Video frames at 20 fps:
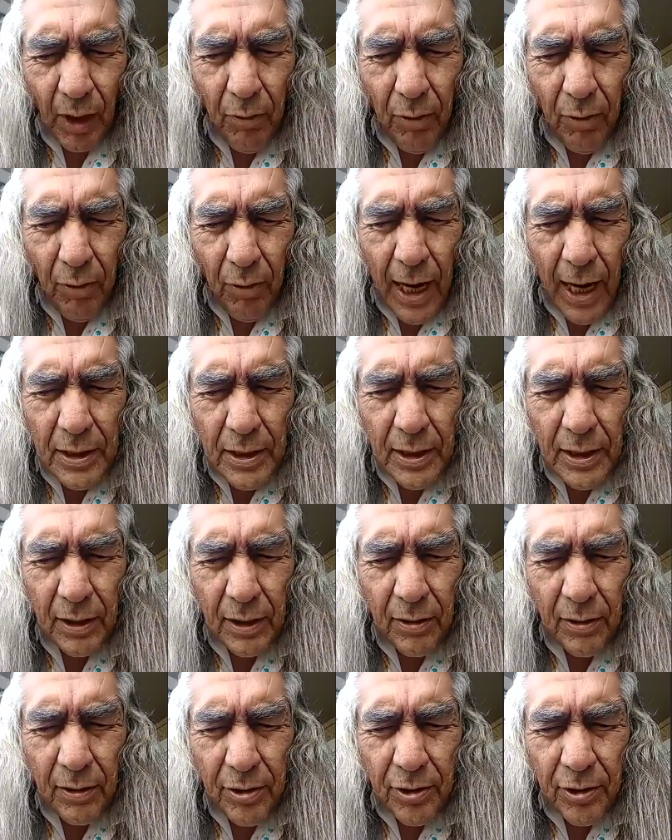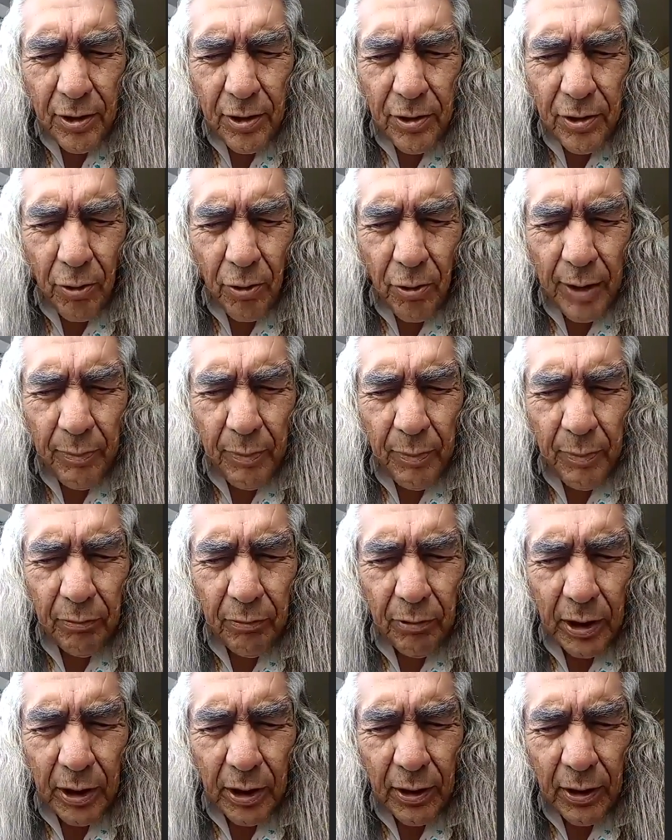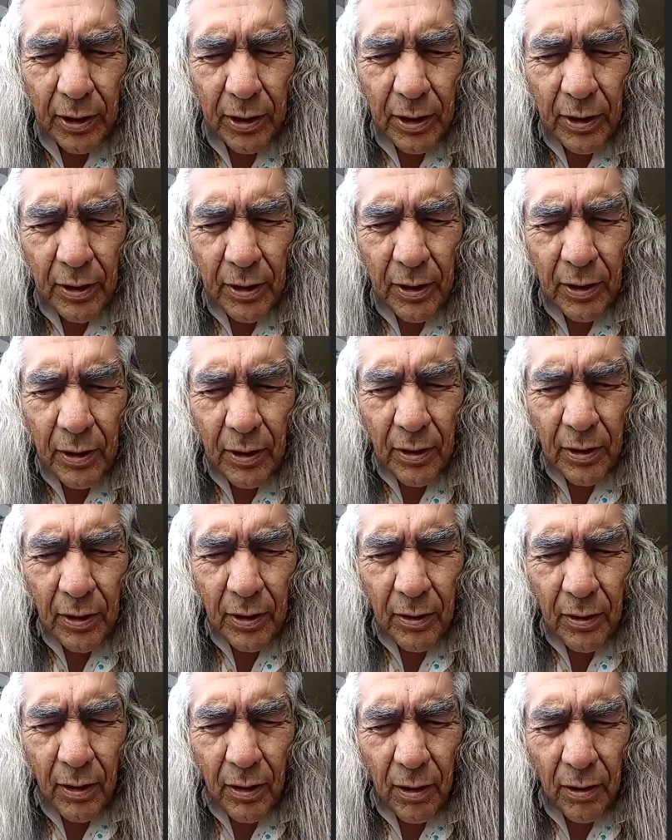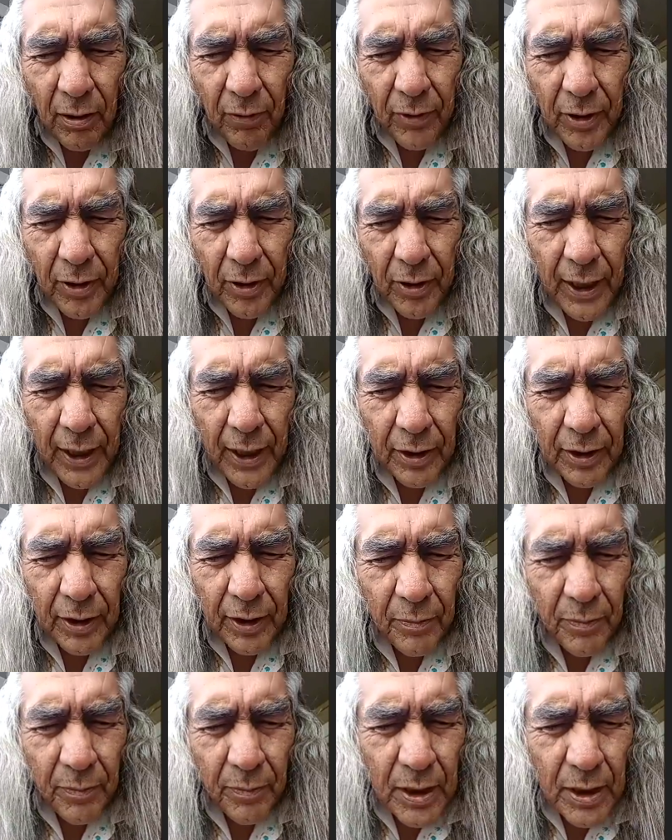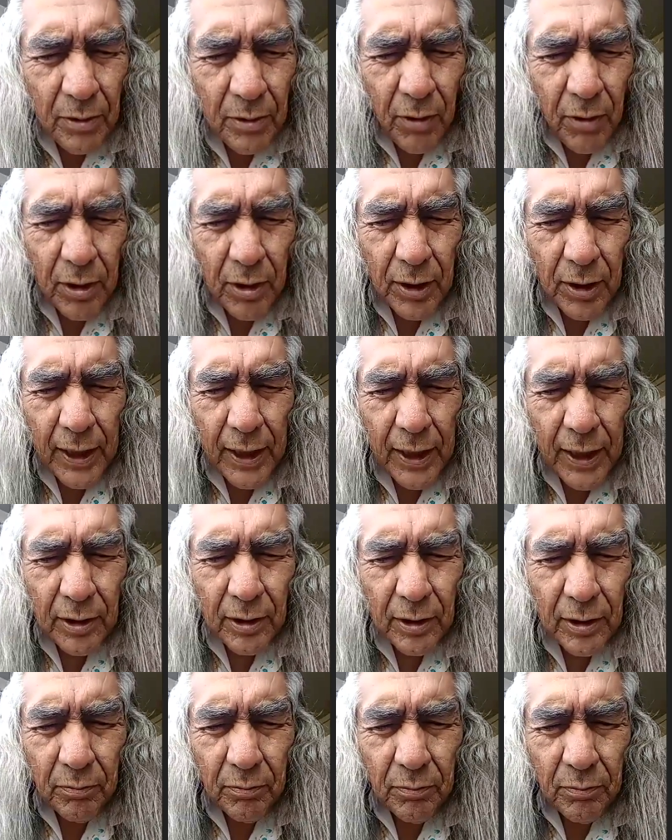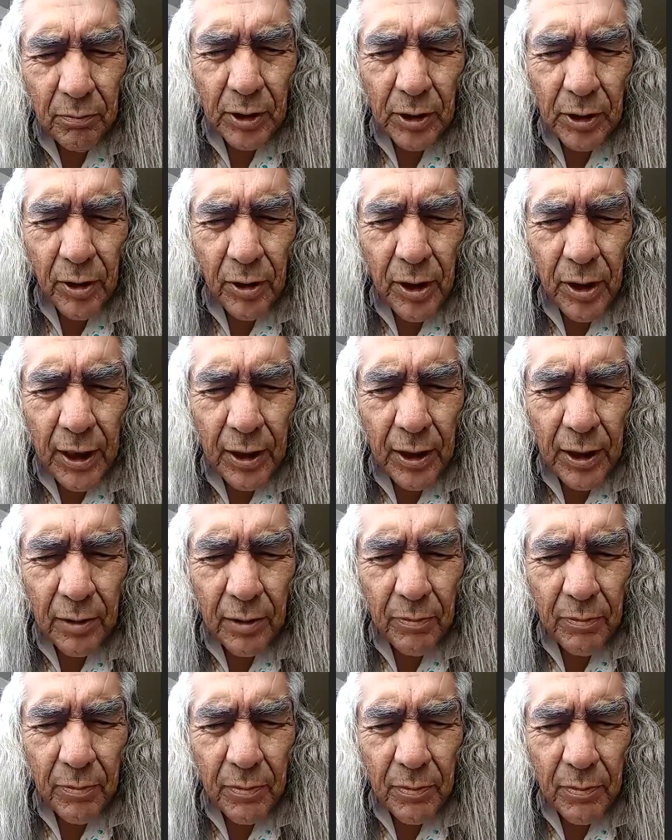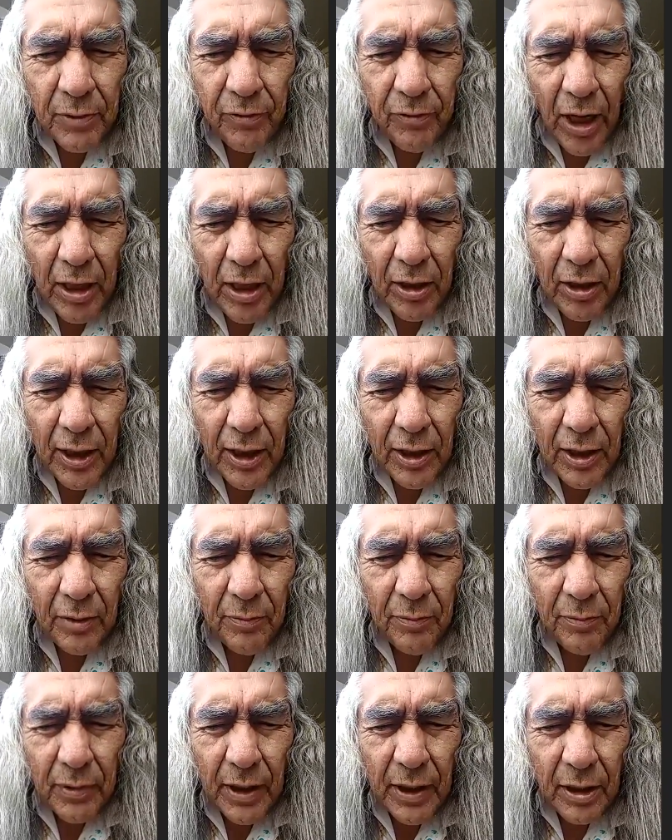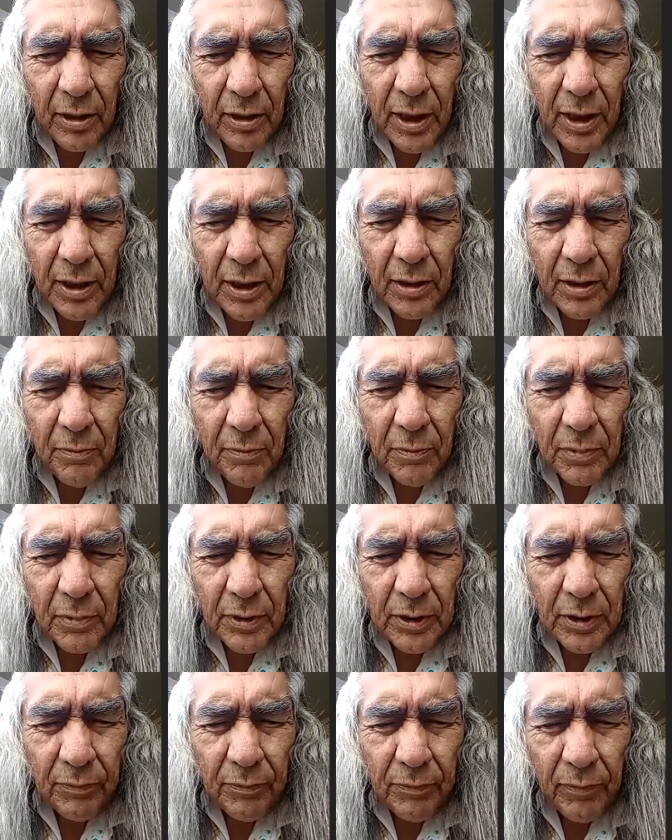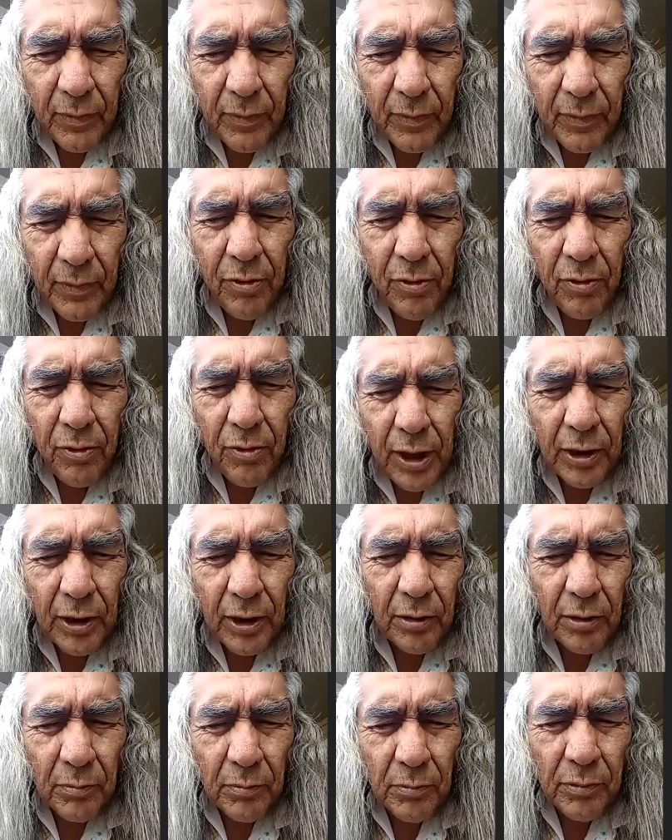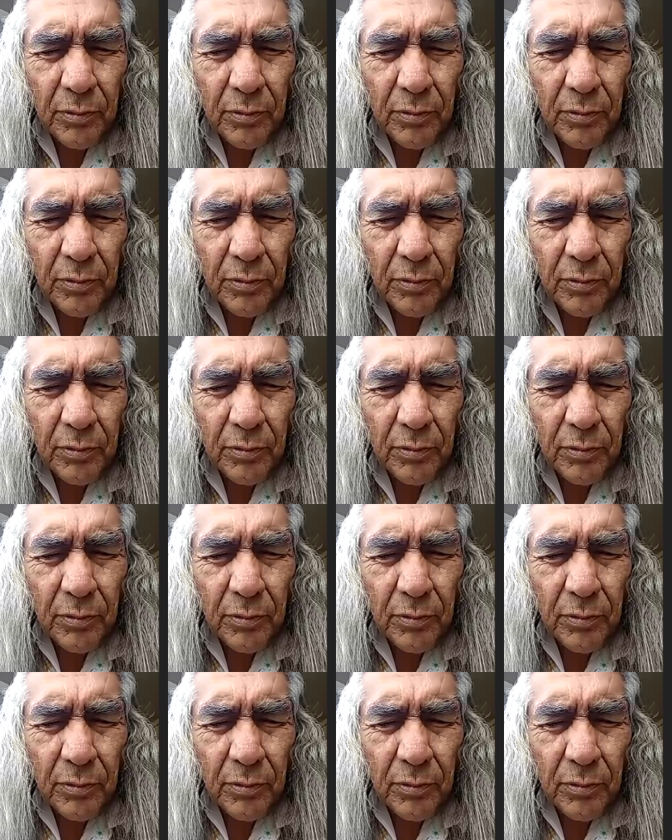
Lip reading: We ask that she join me with all of her kingdoms, the water kingdoms, the earth kingdoms, fire kingdoms, air kingdoms, ether kingdom,